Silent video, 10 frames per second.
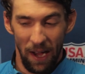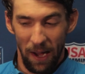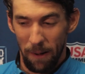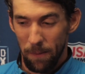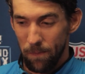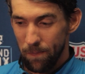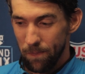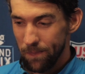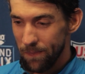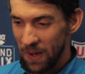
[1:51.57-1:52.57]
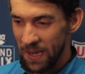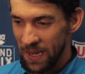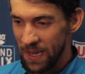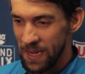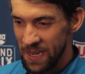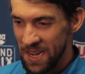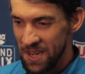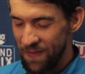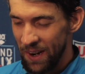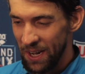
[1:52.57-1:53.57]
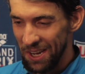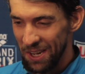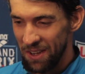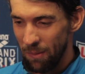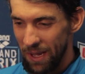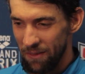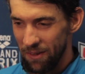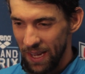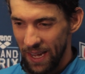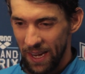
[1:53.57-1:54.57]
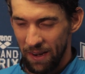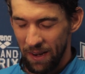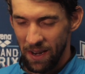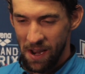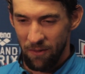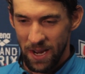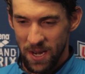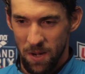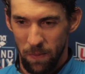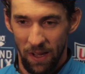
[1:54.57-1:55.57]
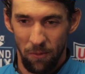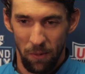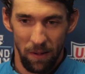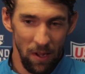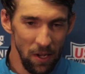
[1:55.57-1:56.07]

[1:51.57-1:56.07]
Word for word: um, it, it, it's very good to be able to get in and, and race him because we